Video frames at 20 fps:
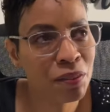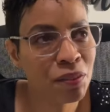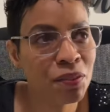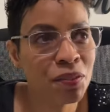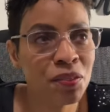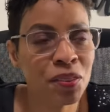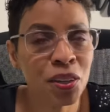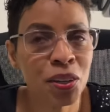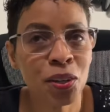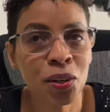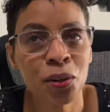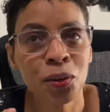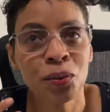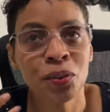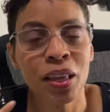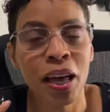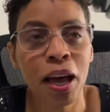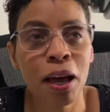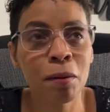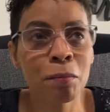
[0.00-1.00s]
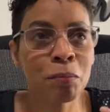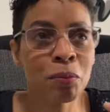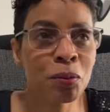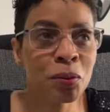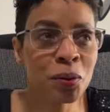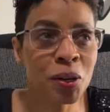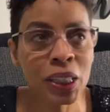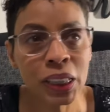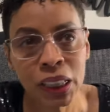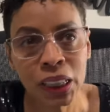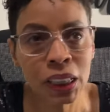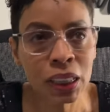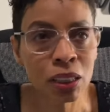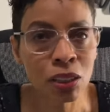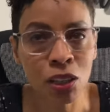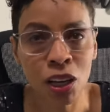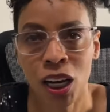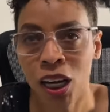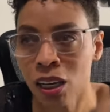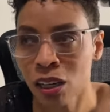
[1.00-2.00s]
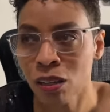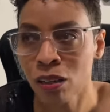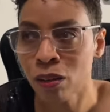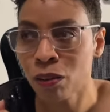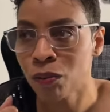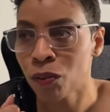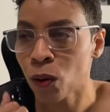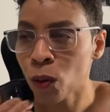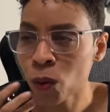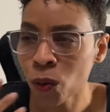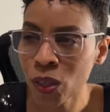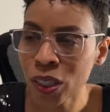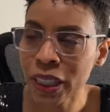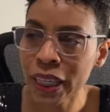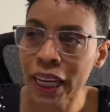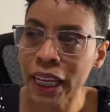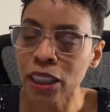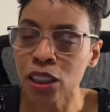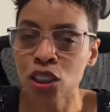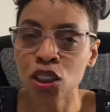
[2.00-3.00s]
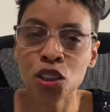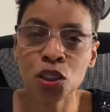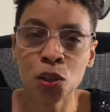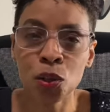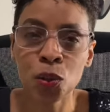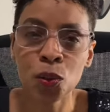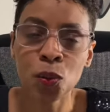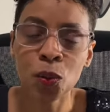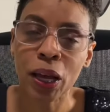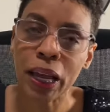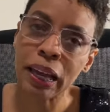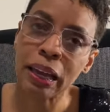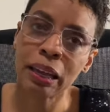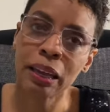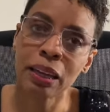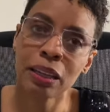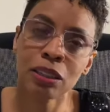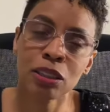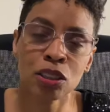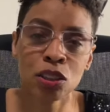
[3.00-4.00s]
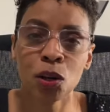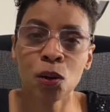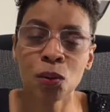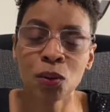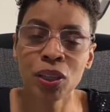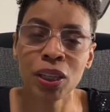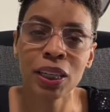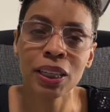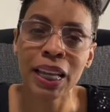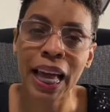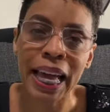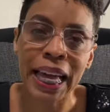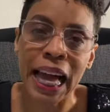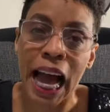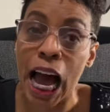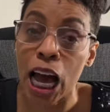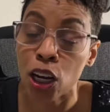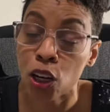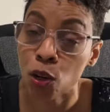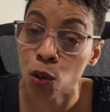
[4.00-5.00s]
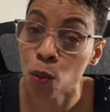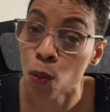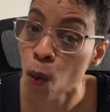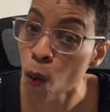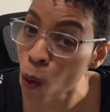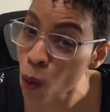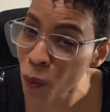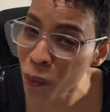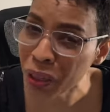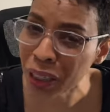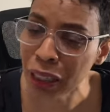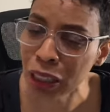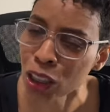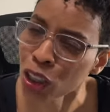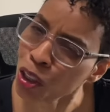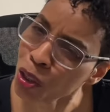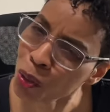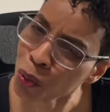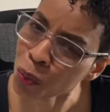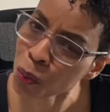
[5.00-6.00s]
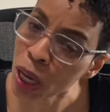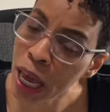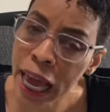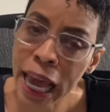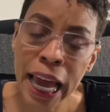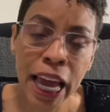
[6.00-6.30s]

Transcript: feel that presence of Ernesto and Sonya like I normally do.